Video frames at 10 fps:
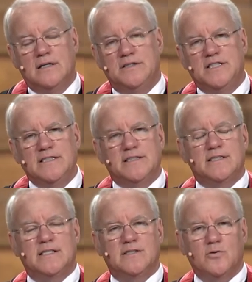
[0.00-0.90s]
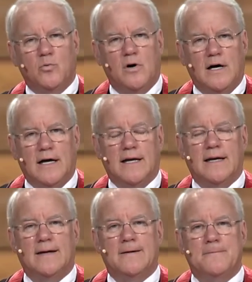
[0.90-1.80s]
Jesus is the one
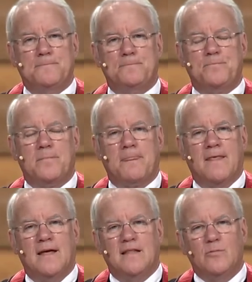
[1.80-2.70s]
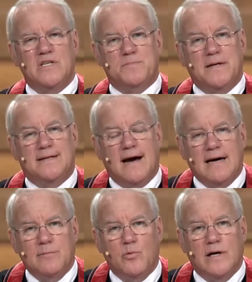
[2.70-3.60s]
that we spend
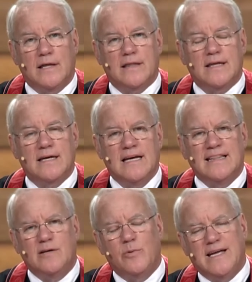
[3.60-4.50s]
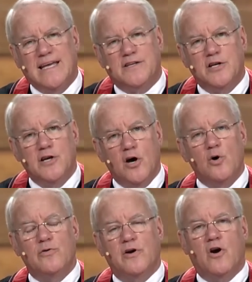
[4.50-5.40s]
time with, that we get to
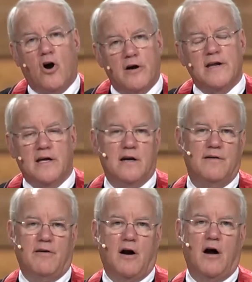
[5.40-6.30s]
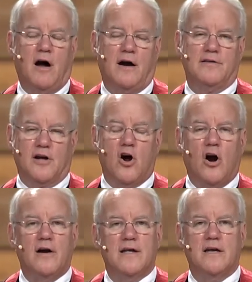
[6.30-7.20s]
know the guardian of our heart, the
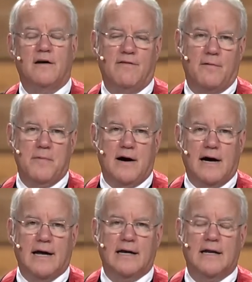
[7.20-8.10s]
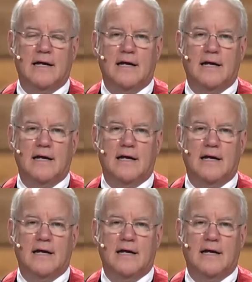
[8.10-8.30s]
guardian of our mind.